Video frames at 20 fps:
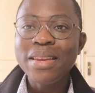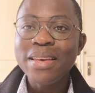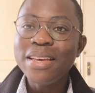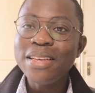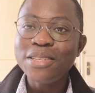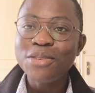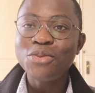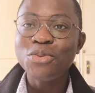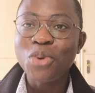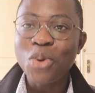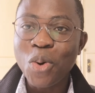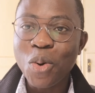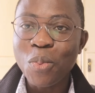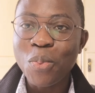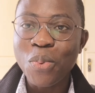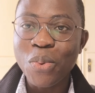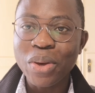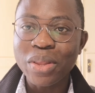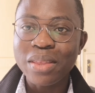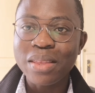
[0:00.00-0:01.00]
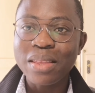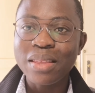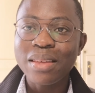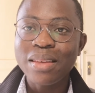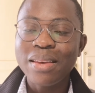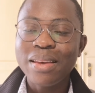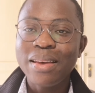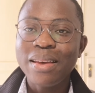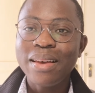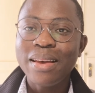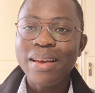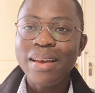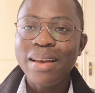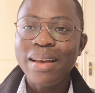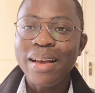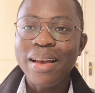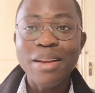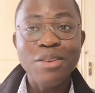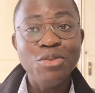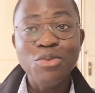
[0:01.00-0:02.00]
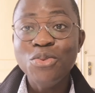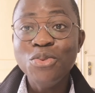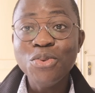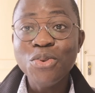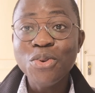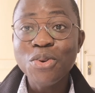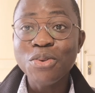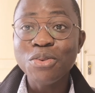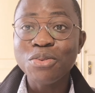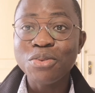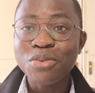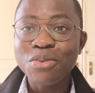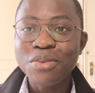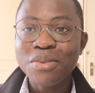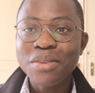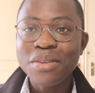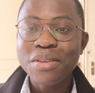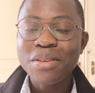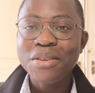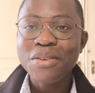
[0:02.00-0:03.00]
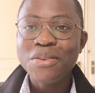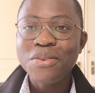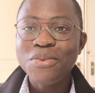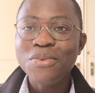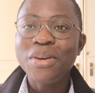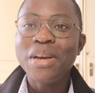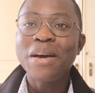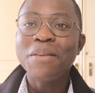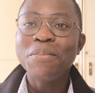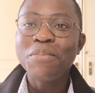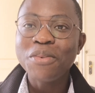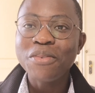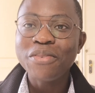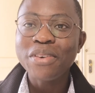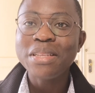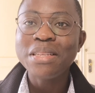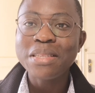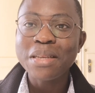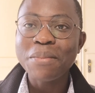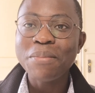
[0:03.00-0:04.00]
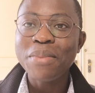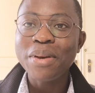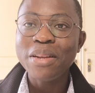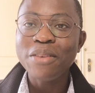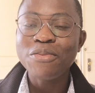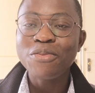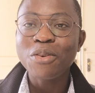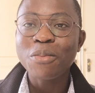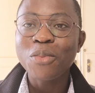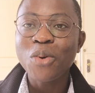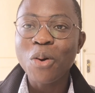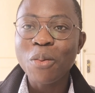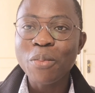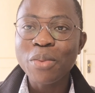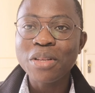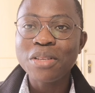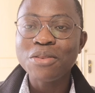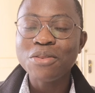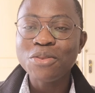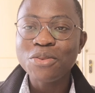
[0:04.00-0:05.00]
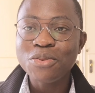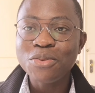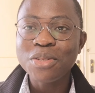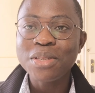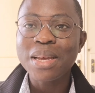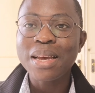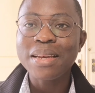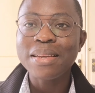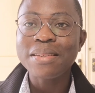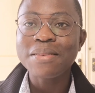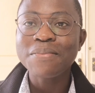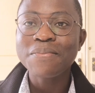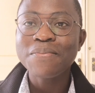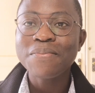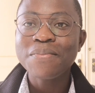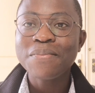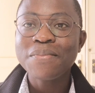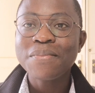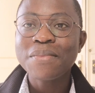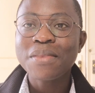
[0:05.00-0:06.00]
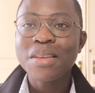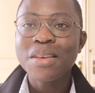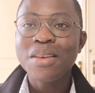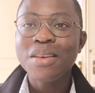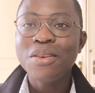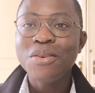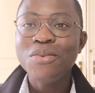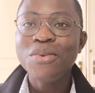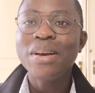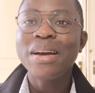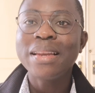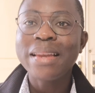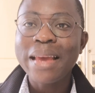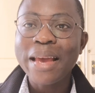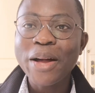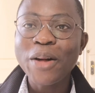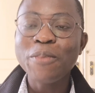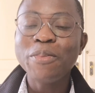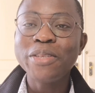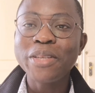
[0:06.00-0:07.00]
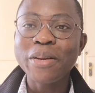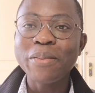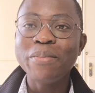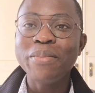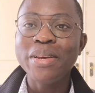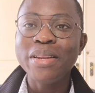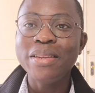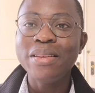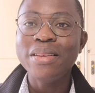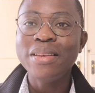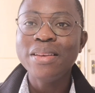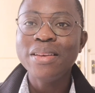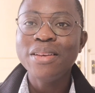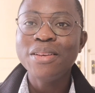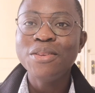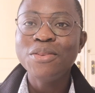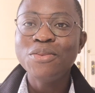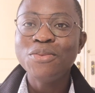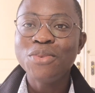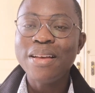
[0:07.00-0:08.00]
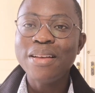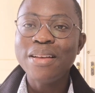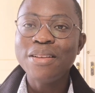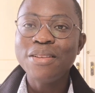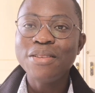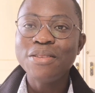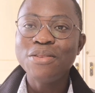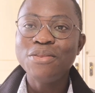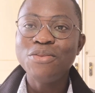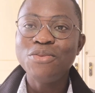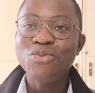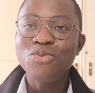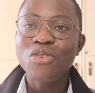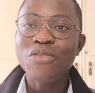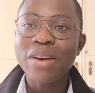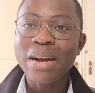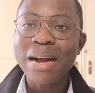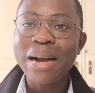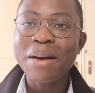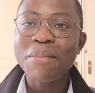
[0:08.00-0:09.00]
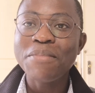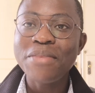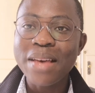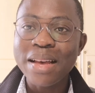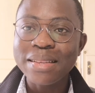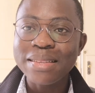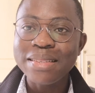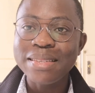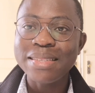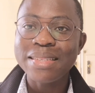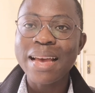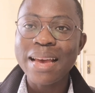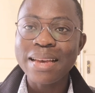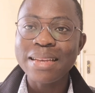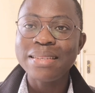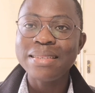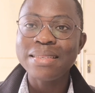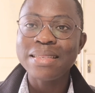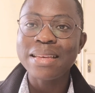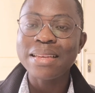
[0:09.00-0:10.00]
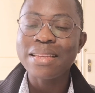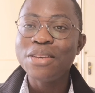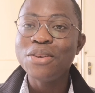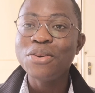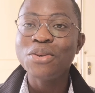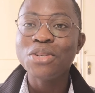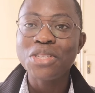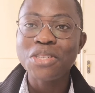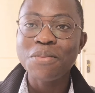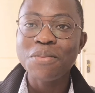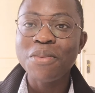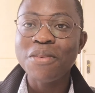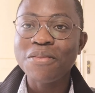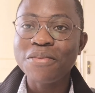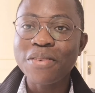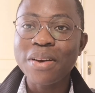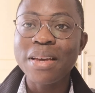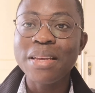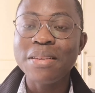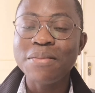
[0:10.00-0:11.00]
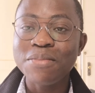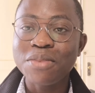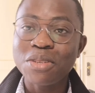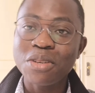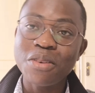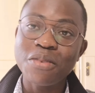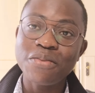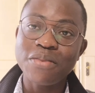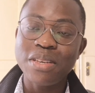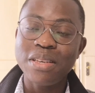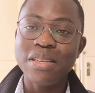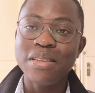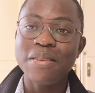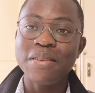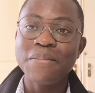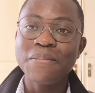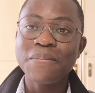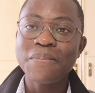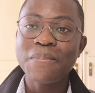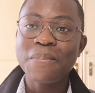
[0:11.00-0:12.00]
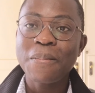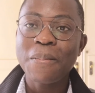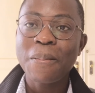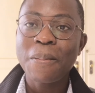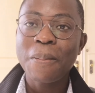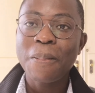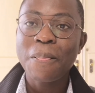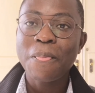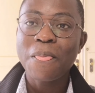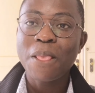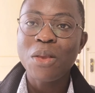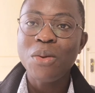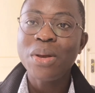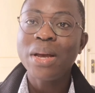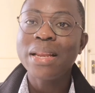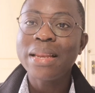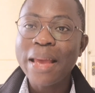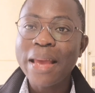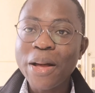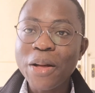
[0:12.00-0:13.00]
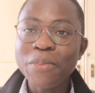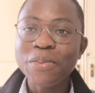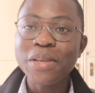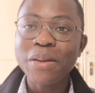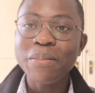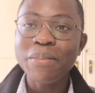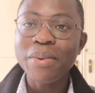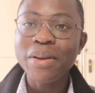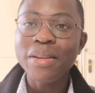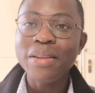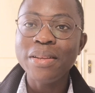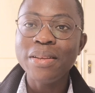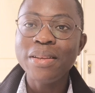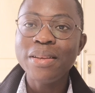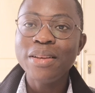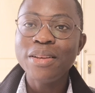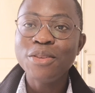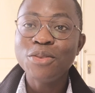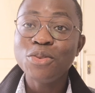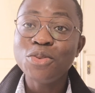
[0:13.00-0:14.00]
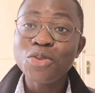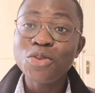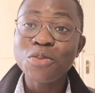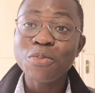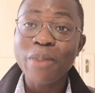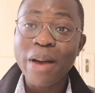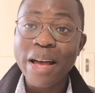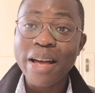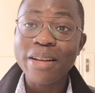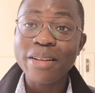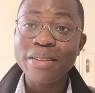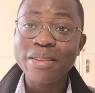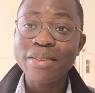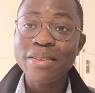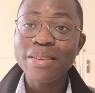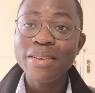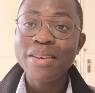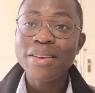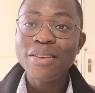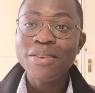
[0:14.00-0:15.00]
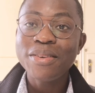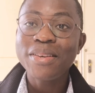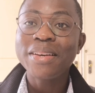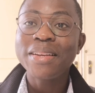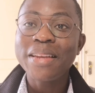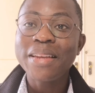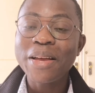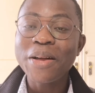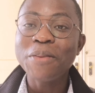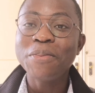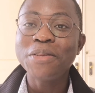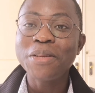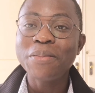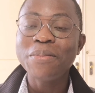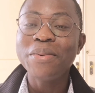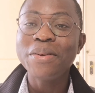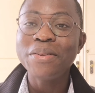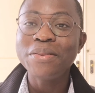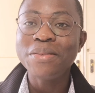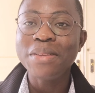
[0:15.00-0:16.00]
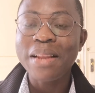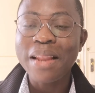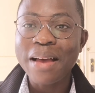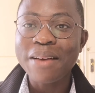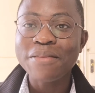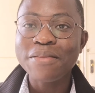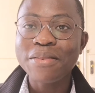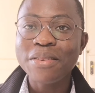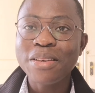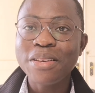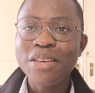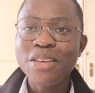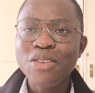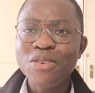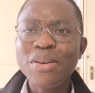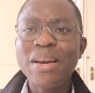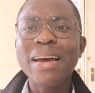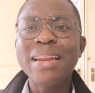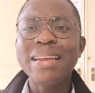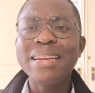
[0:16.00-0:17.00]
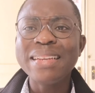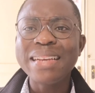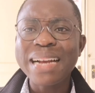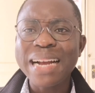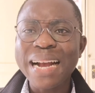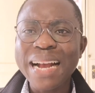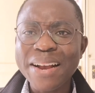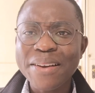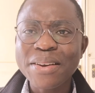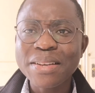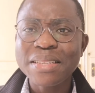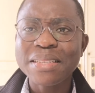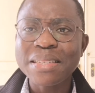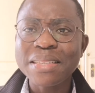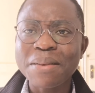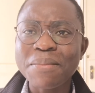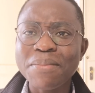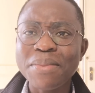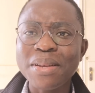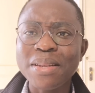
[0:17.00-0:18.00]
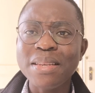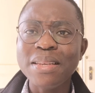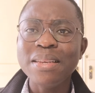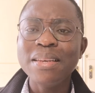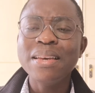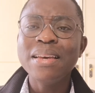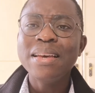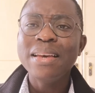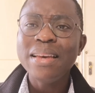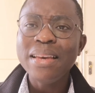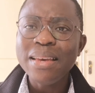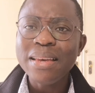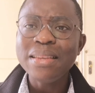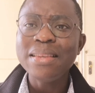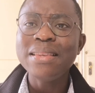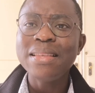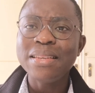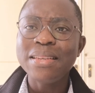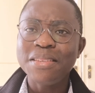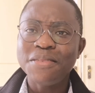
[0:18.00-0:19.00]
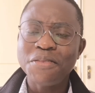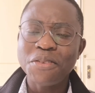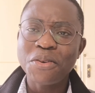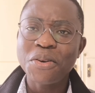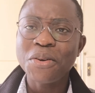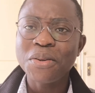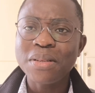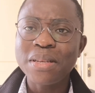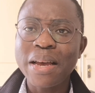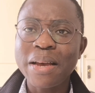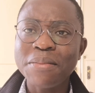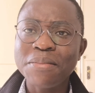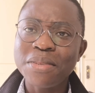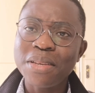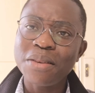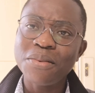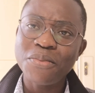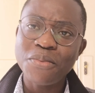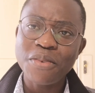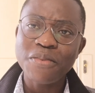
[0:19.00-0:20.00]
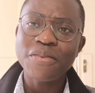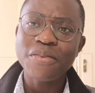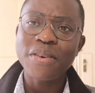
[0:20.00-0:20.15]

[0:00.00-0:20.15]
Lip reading: easy to cope with. And who knows, you can prevent somebody from committing suicide. You can help somebody to overcome the anxiety he or she may find himself in. You can help somebody to smile. You can help somebody to laugh. You can encourage somebody in the difficult times that we